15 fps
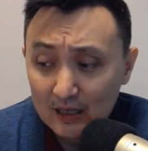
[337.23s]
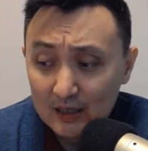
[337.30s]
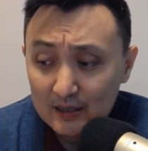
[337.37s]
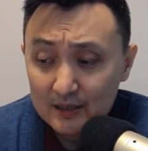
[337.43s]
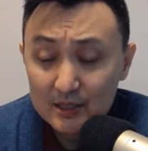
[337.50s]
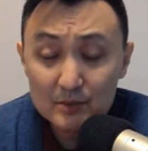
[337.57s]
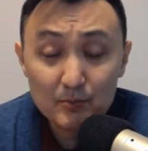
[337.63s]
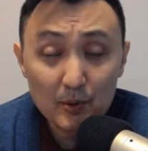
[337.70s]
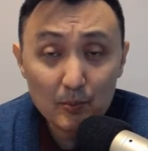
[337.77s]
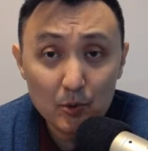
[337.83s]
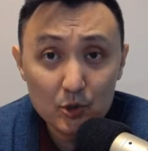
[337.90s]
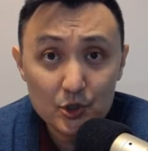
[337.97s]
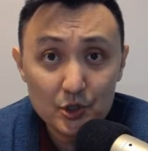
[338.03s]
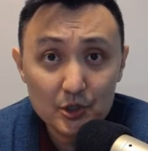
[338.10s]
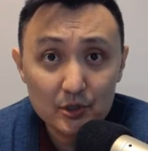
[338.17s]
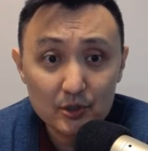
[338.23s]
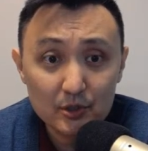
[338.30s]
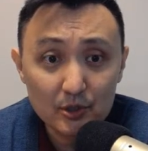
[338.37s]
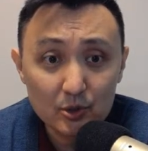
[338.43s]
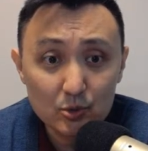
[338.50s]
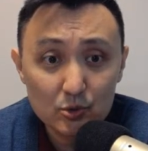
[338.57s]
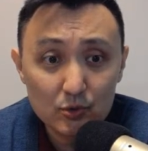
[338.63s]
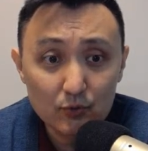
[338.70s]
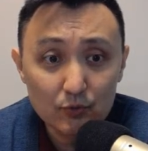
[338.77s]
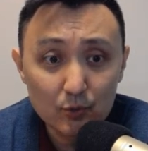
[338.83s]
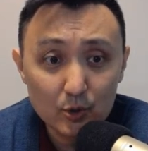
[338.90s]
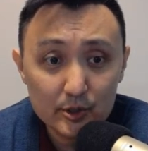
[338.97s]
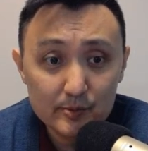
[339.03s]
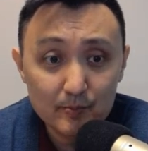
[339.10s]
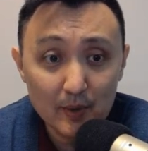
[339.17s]
disproportionate use of
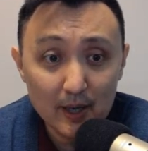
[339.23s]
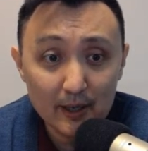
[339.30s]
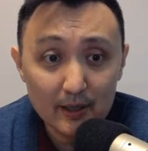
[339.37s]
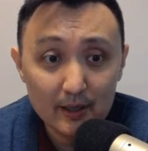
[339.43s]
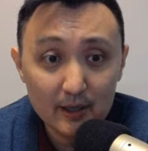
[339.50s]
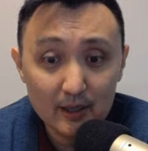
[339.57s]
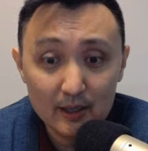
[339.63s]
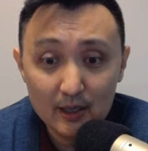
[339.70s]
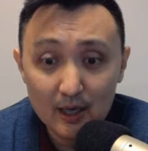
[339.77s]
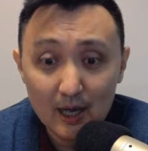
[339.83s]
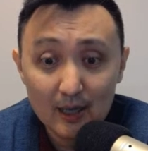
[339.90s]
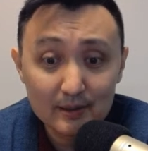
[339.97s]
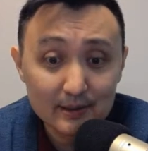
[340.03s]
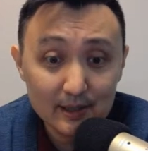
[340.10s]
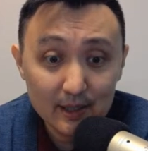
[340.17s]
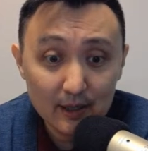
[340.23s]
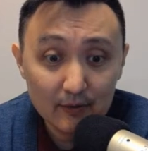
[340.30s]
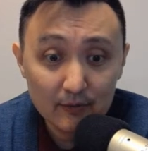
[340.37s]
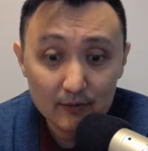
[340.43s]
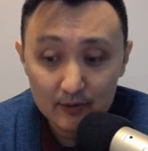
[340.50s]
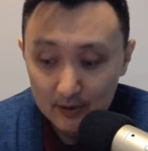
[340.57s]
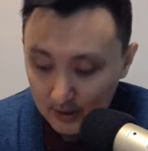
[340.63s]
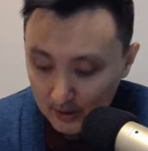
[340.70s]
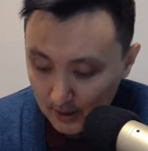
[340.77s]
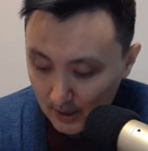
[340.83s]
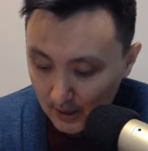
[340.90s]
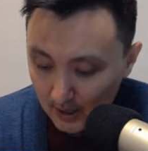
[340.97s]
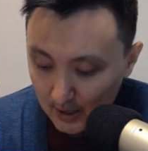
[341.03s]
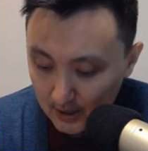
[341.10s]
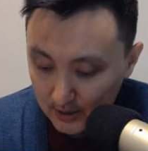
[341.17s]
force by IDF.
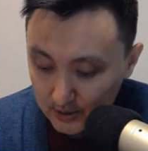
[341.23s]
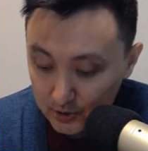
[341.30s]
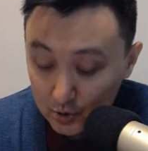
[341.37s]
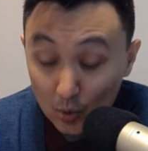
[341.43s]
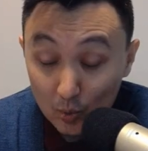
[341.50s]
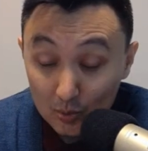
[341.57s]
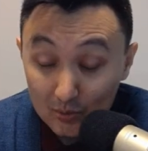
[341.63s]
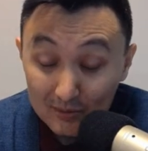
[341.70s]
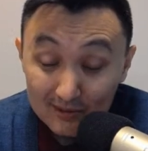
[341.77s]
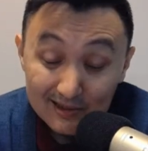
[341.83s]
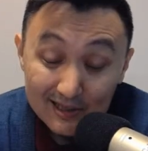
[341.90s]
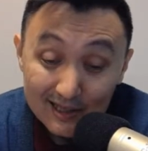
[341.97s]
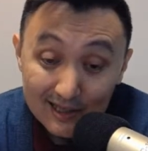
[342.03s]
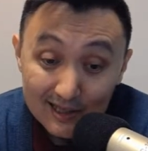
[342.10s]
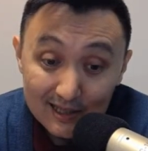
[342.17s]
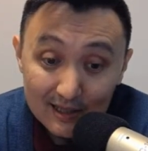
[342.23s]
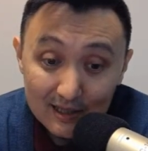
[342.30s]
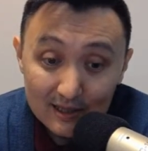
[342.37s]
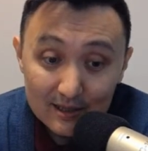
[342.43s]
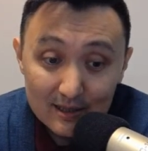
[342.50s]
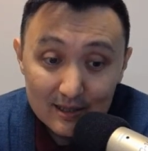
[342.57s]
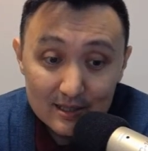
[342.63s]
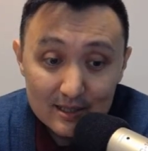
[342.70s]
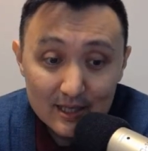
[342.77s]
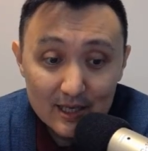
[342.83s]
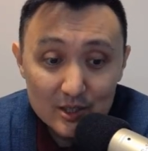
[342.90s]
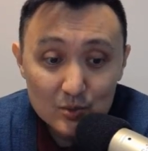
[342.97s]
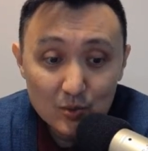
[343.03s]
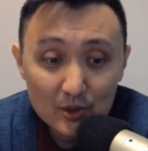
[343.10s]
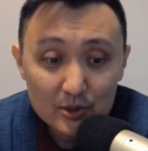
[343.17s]
So in this
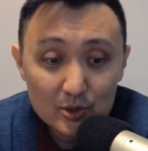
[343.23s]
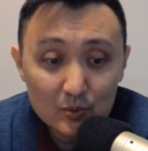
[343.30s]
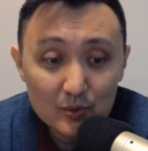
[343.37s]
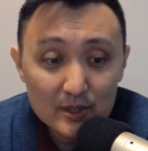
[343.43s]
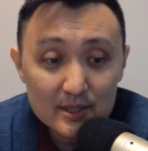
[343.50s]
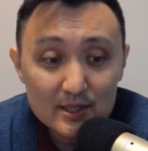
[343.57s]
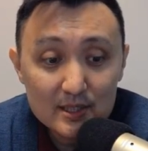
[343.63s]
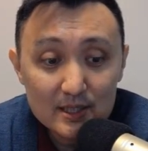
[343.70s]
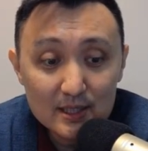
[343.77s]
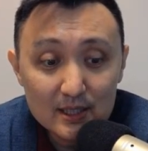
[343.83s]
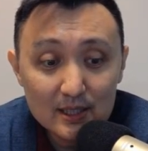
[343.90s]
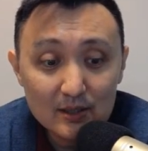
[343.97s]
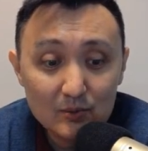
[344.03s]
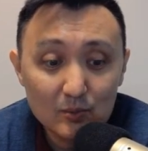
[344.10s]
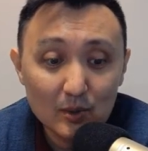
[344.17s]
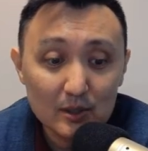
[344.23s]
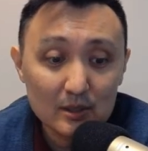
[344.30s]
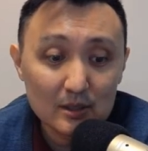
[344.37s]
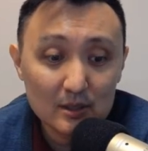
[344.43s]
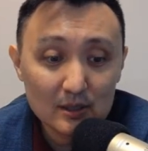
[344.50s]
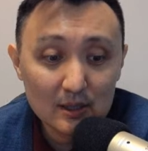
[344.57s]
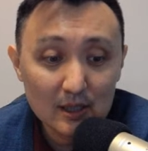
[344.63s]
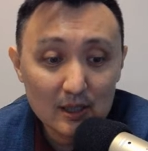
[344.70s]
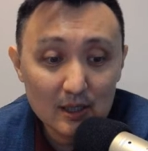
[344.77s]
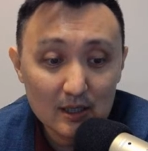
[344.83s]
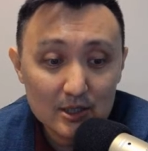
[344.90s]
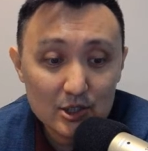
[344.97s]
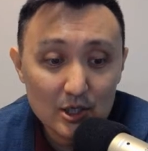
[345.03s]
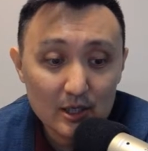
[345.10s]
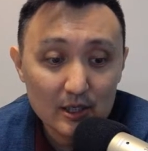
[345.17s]
case, what do we see? What
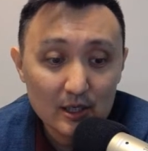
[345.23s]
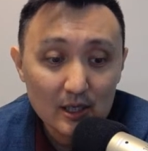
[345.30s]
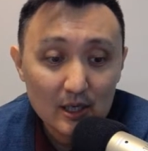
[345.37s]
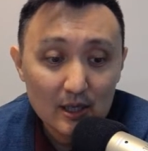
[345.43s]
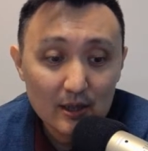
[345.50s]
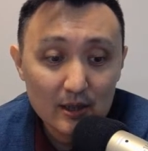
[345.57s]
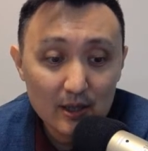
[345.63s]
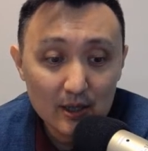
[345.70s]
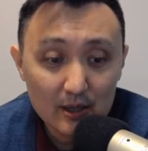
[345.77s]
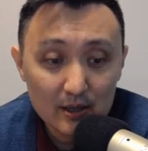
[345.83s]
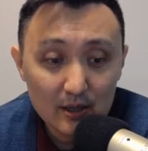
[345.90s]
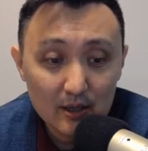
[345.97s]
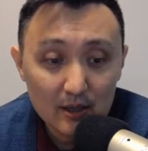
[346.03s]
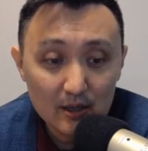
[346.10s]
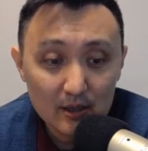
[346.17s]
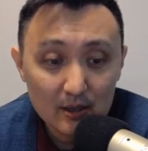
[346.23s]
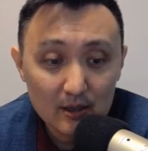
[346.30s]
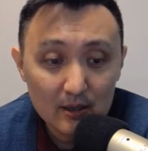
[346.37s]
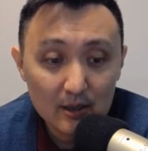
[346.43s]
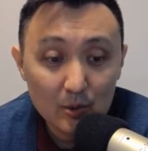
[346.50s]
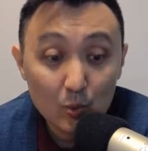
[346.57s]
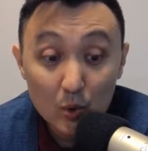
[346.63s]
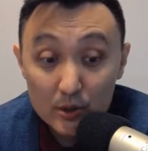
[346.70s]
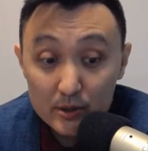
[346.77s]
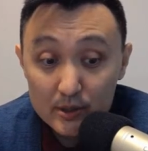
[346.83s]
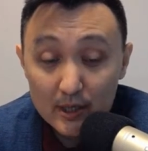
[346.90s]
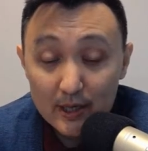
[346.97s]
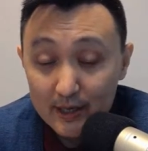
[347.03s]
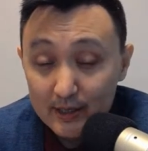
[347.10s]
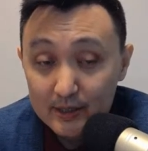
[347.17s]
actually there was
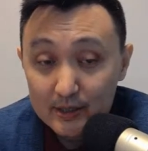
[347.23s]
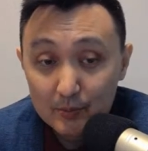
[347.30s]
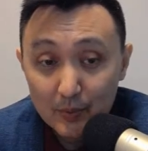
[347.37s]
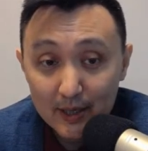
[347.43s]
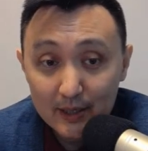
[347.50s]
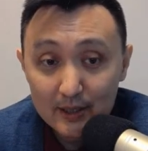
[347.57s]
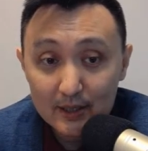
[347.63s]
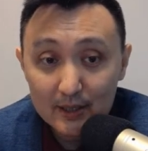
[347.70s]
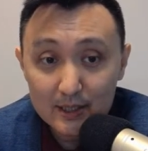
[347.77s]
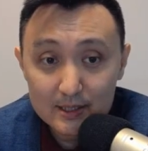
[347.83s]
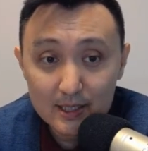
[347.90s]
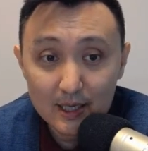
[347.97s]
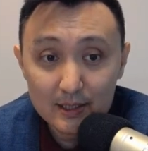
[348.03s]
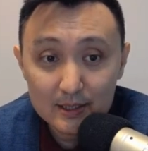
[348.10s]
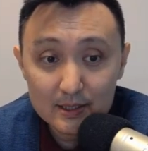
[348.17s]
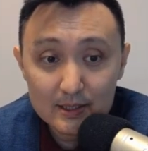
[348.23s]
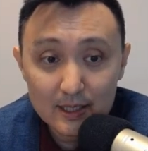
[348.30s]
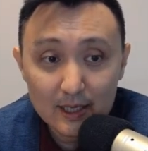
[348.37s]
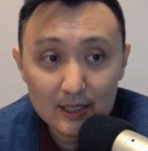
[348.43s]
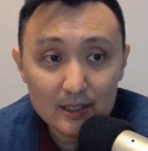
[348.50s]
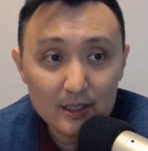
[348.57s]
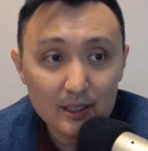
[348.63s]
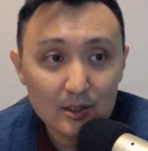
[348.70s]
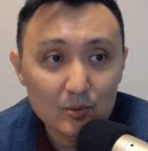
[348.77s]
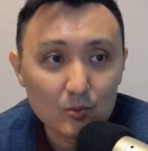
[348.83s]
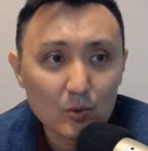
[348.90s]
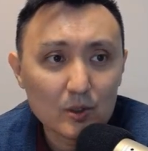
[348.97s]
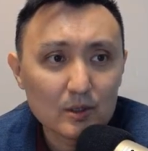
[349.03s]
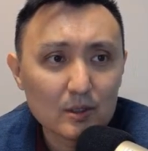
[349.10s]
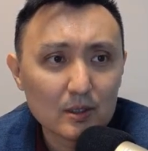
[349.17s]
a debate, as I understand, and
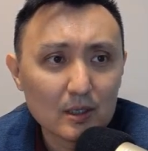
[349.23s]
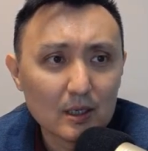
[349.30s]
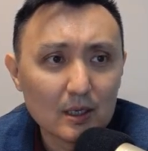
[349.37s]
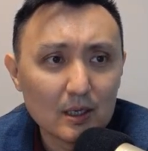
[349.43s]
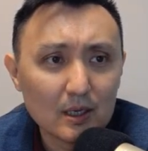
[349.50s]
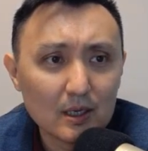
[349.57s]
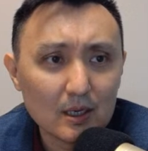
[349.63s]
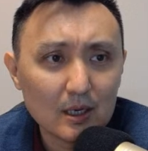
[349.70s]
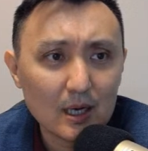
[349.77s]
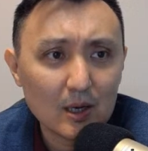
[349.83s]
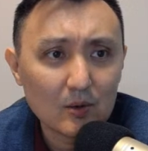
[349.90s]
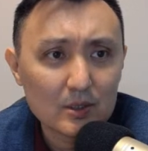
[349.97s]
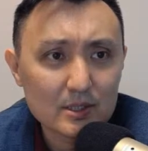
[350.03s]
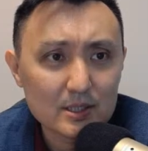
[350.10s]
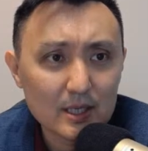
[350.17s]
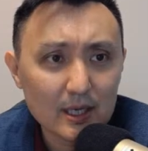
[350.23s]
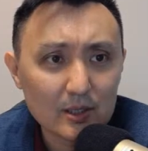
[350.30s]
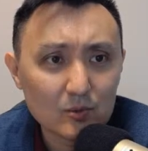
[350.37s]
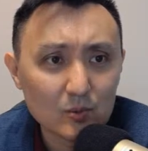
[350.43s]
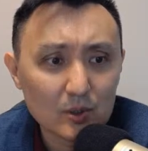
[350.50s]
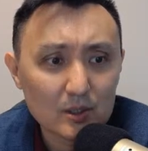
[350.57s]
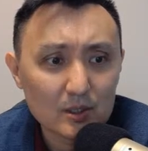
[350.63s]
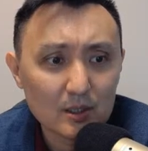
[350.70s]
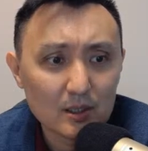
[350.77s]
what our side, what